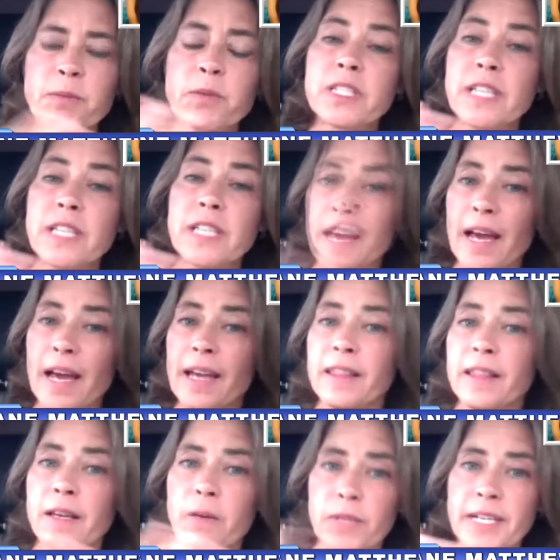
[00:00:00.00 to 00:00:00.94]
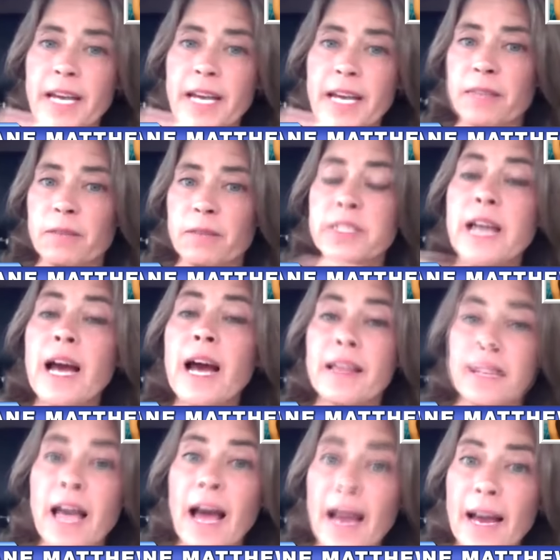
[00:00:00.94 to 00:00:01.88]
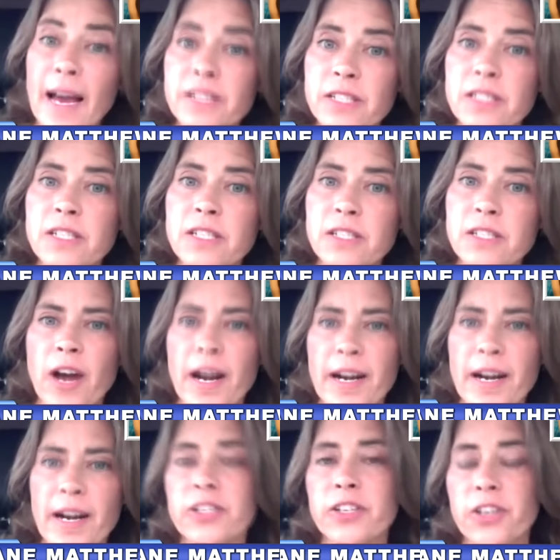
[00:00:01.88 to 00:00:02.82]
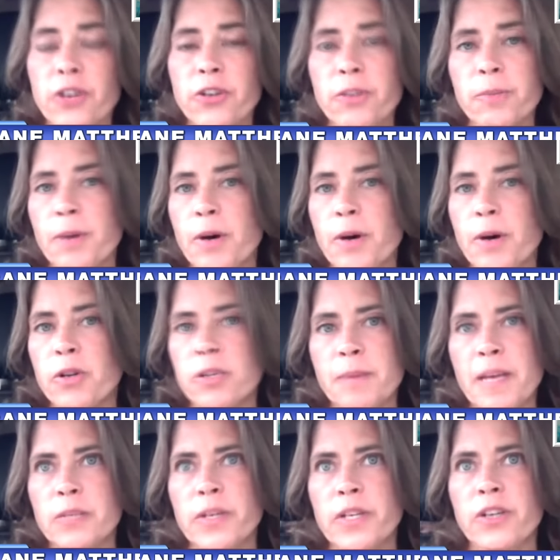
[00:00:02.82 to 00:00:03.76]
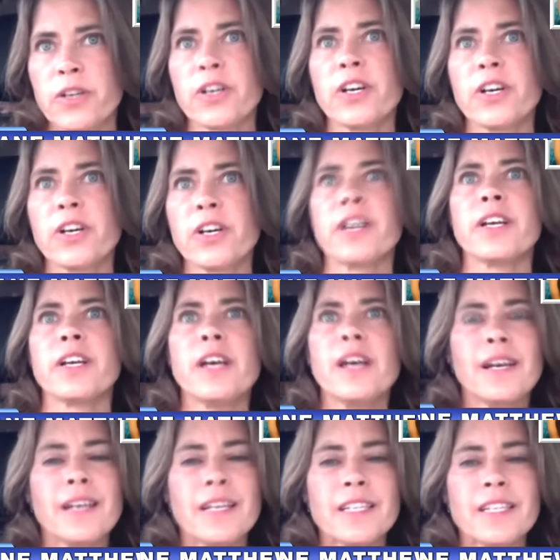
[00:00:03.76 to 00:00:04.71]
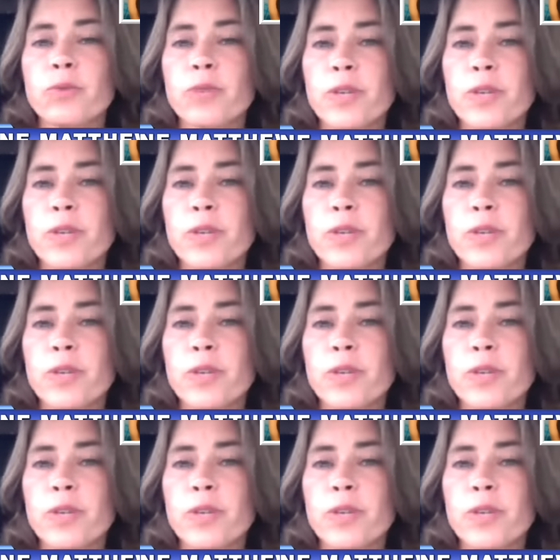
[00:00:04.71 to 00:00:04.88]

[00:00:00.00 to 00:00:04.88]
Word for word: was tying that, when Nathan was tying the lines mm-hmm. to try to secure the boat as best we could, it's